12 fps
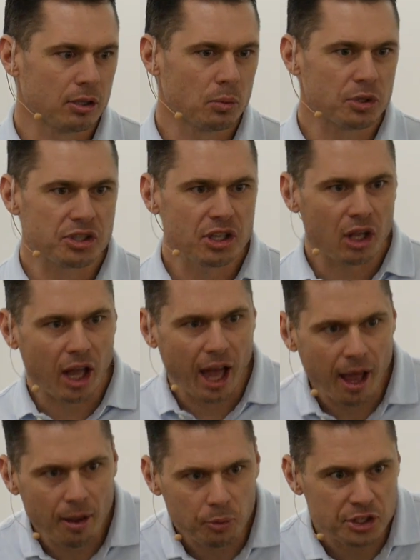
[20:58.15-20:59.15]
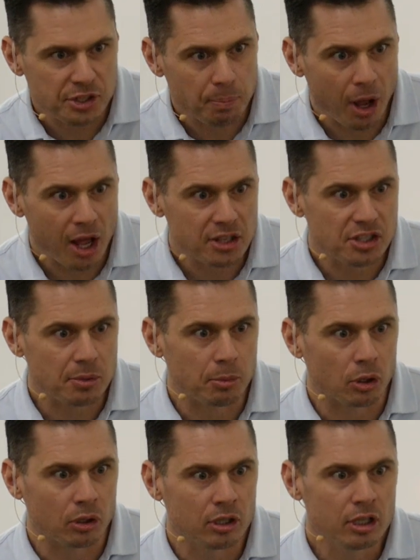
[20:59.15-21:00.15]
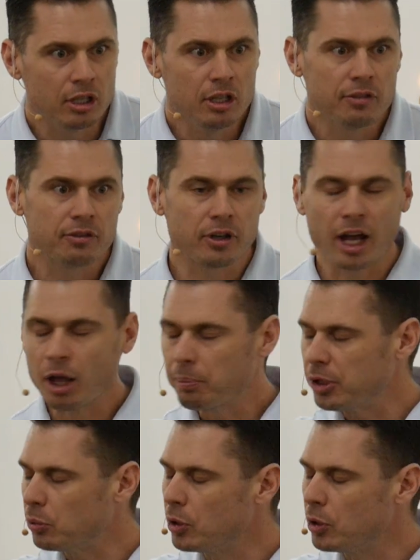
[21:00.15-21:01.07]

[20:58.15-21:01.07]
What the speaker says: We're still responsible for helping